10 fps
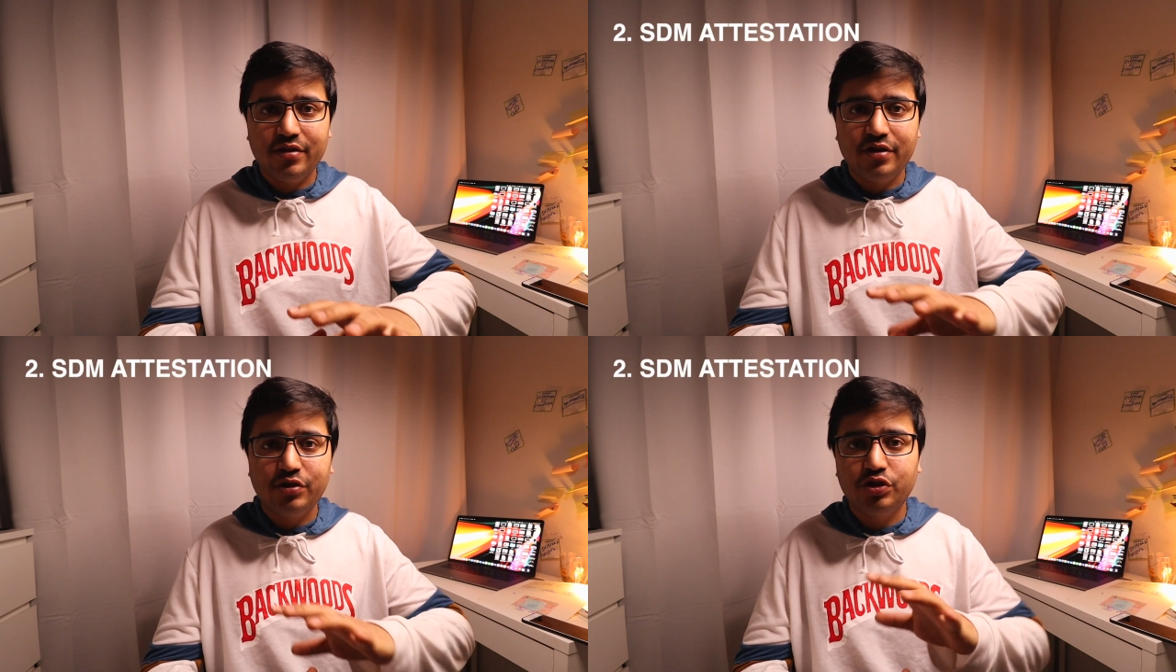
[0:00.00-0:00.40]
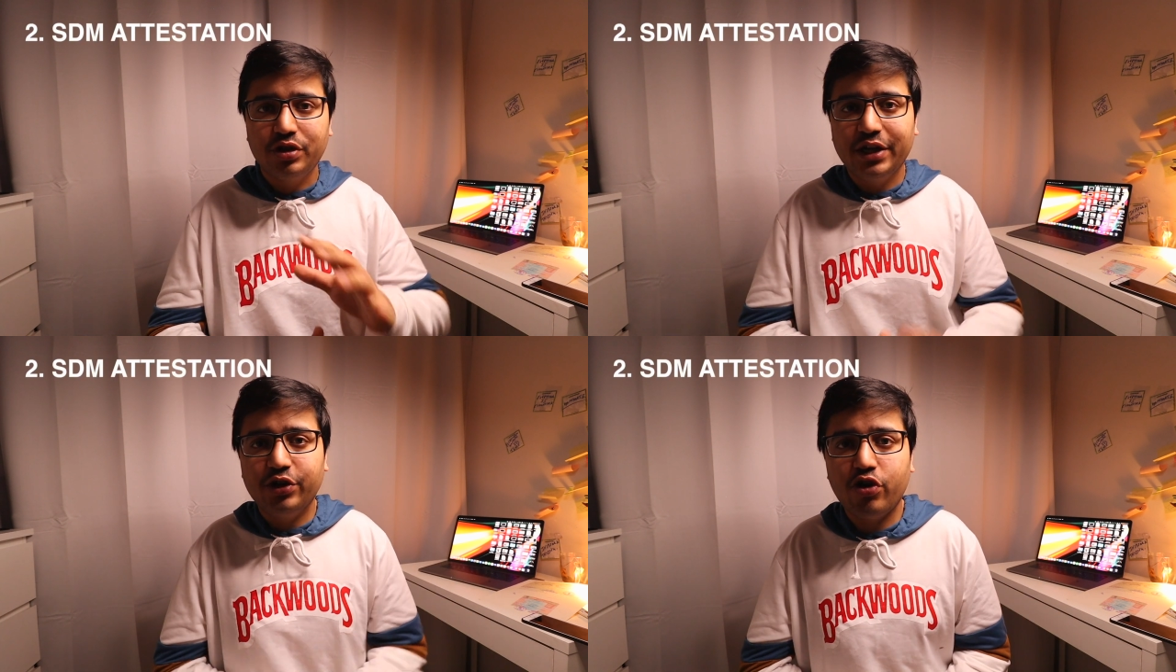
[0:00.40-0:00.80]
is you should
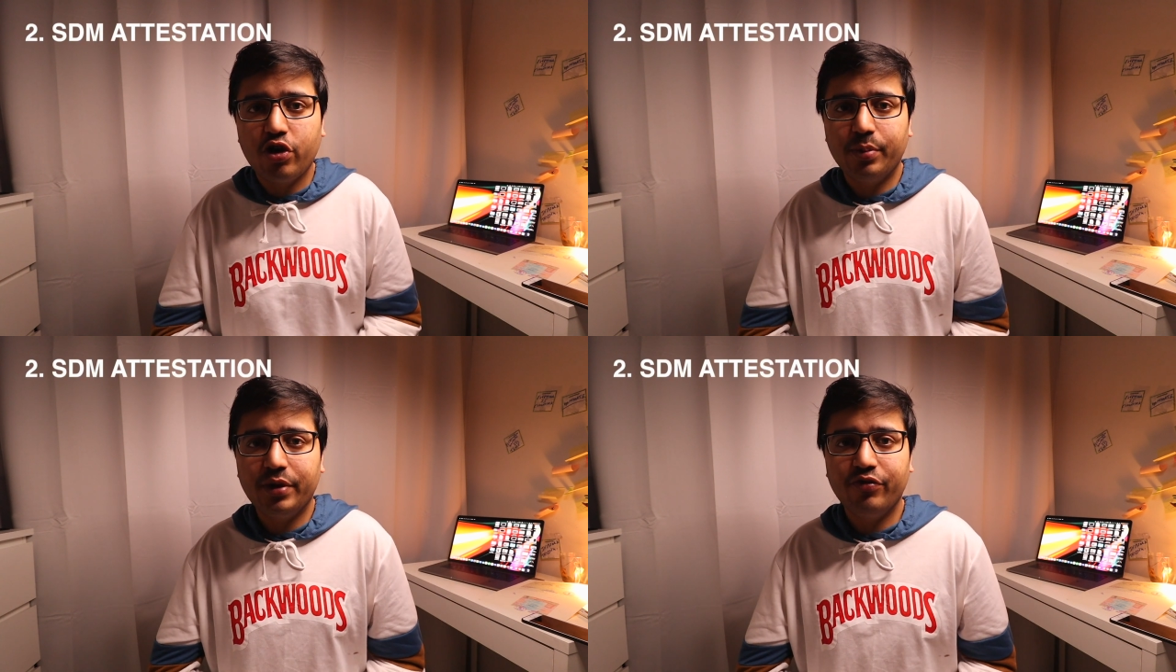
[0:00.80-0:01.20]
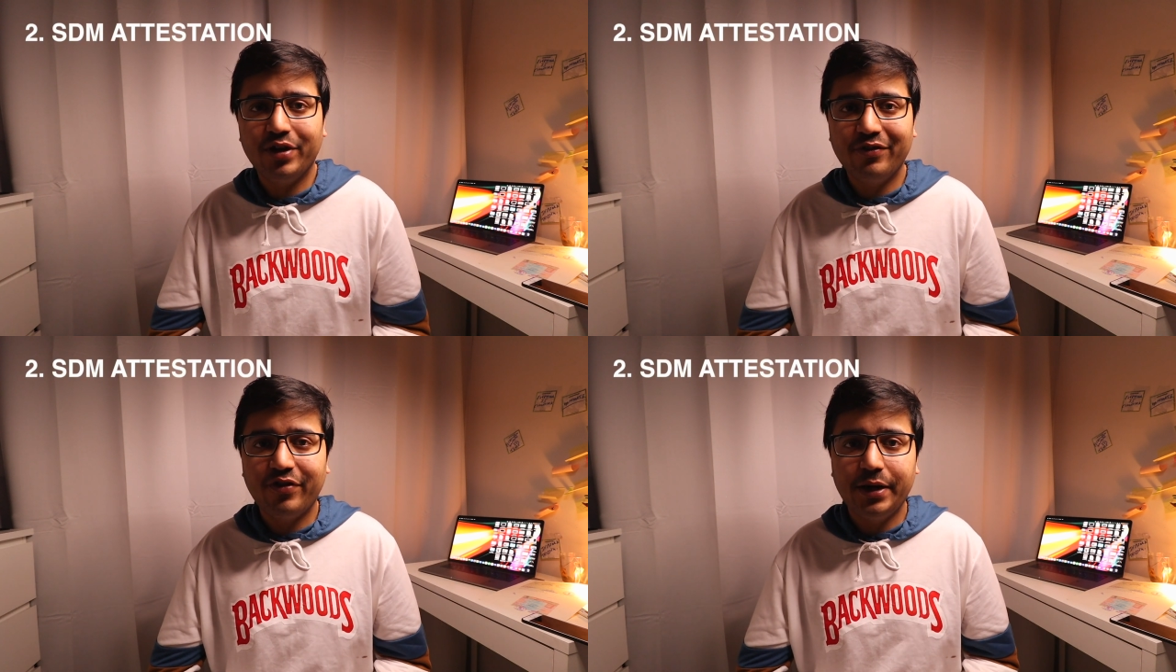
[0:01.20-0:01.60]
get your document
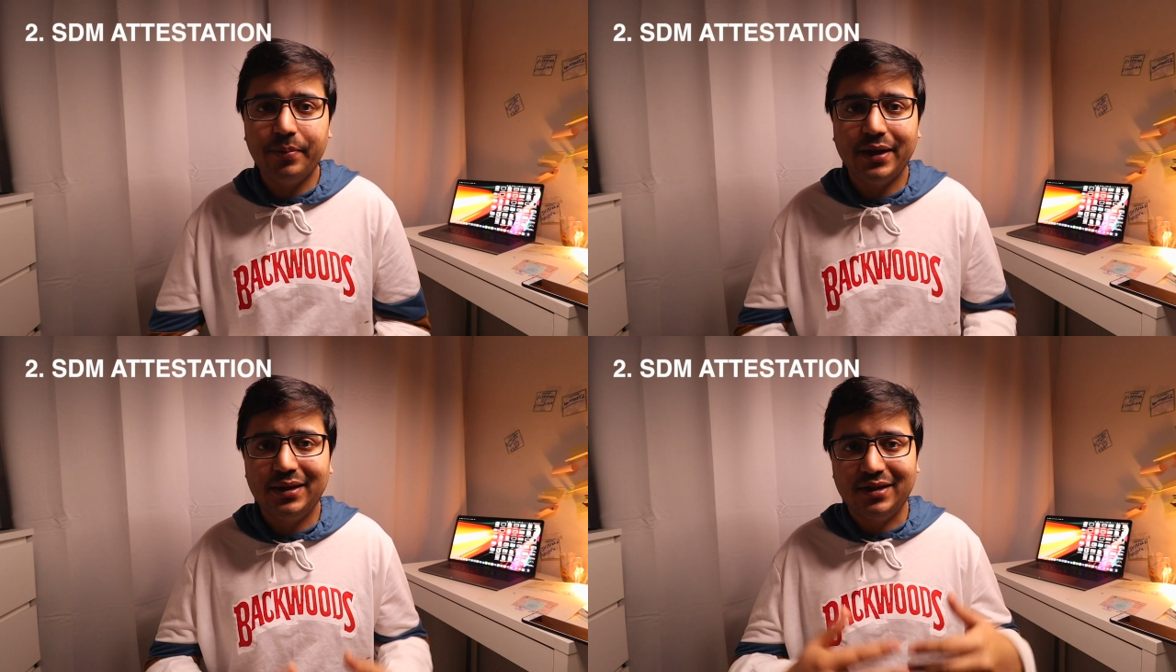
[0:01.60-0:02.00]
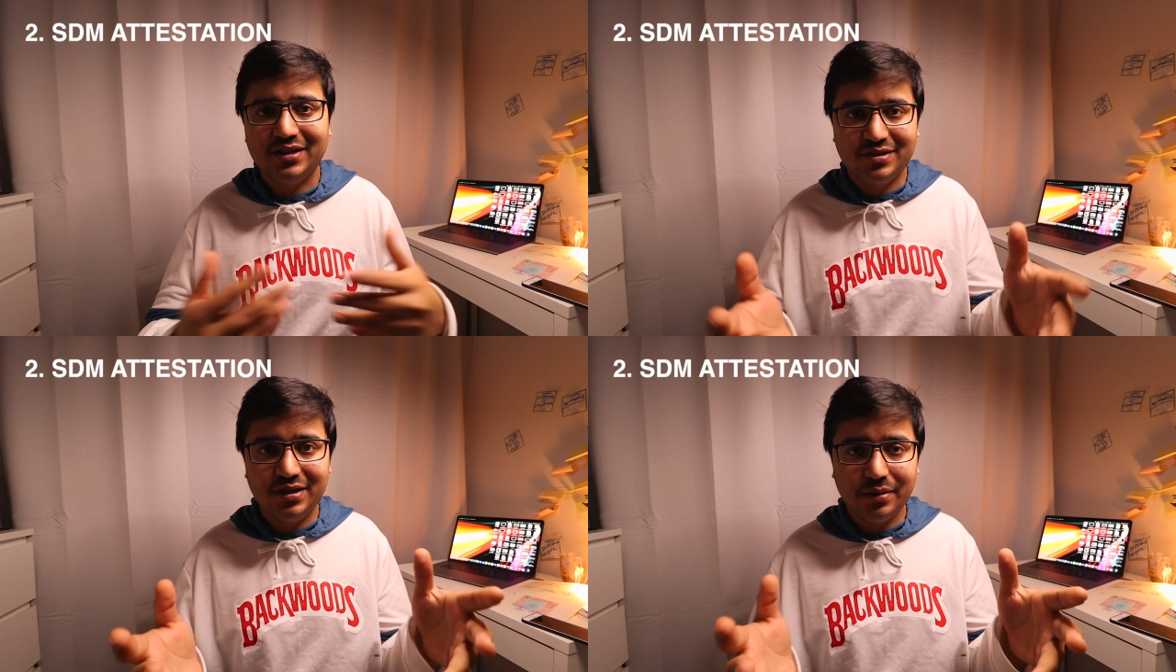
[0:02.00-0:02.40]
verified by the
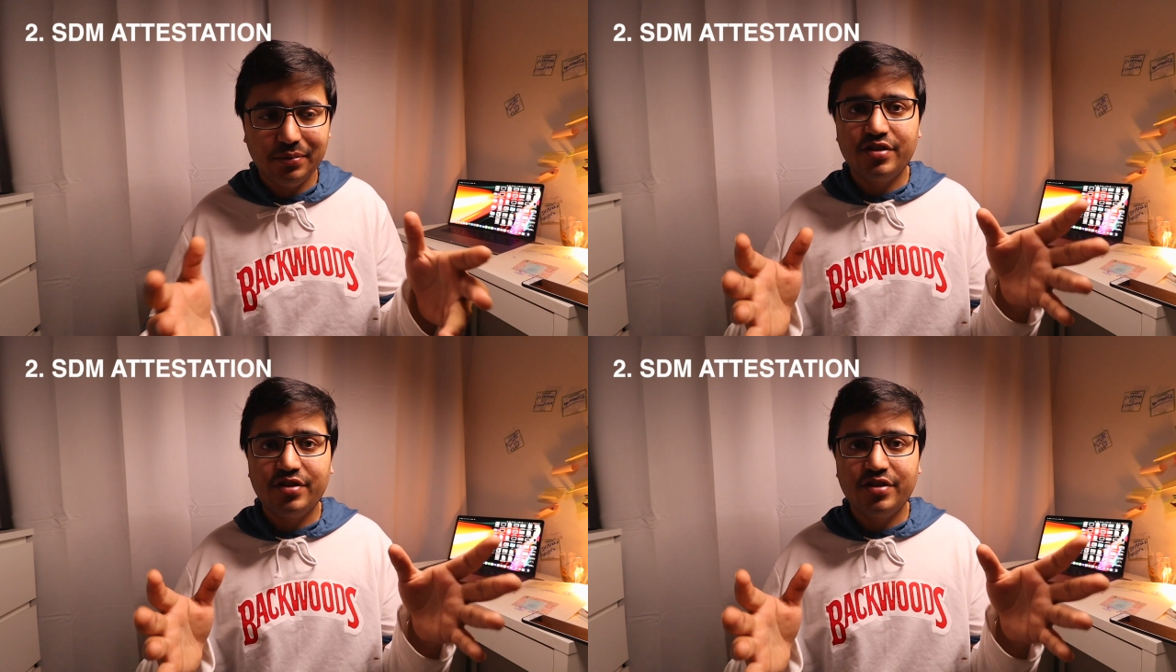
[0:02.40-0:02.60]
S D M.